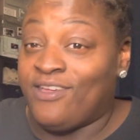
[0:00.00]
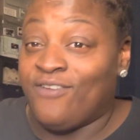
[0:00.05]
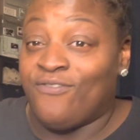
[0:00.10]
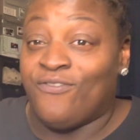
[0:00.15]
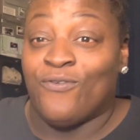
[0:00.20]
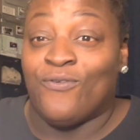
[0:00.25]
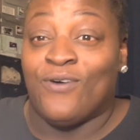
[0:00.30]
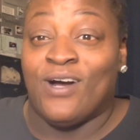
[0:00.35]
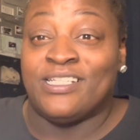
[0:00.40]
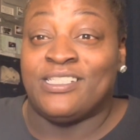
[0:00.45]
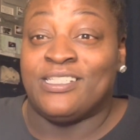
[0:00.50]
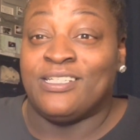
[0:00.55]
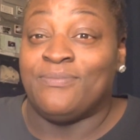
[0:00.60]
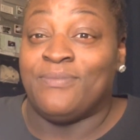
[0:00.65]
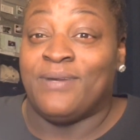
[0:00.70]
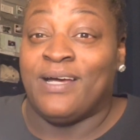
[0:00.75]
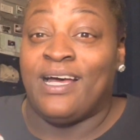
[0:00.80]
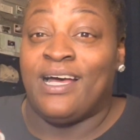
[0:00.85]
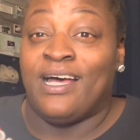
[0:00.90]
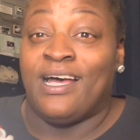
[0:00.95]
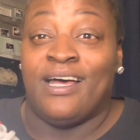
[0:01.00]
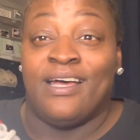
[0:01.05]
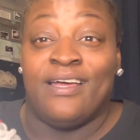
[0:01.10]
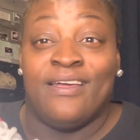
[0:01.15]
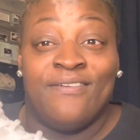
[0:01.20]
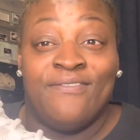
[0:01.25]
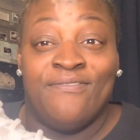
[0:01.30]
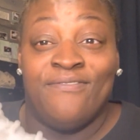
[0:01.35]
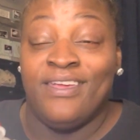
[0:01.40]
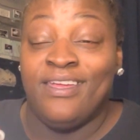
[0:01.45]
you for watching my
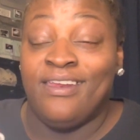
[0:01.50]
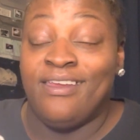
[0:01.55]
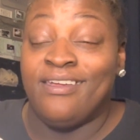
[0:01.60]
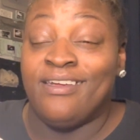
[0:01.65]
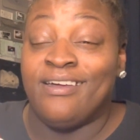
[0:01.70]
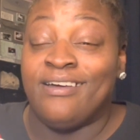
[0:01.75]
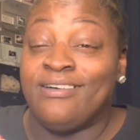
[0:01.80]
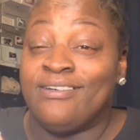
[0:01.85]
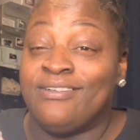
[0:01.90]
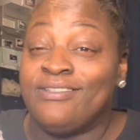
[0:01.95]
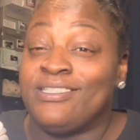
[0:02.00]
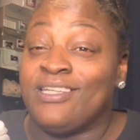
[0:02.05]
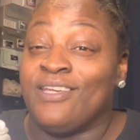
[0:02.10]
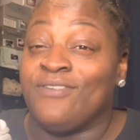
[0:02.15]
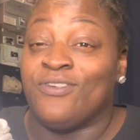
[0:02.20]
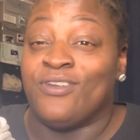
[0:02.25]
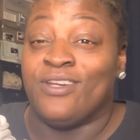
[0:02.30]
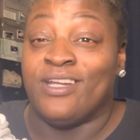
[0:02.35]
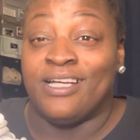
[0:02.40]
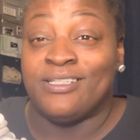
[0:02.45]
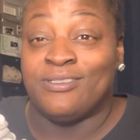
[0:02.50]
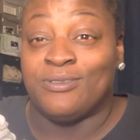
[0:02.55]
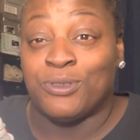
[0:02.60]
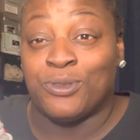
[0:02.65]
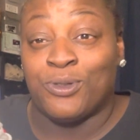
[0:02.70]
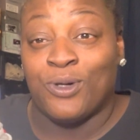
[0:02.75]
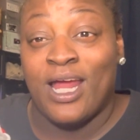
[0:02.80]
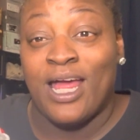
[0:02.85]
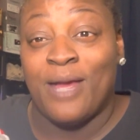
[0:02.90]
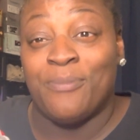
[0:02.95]
videos. If you're not
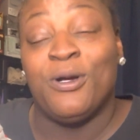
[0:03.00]
subscribed,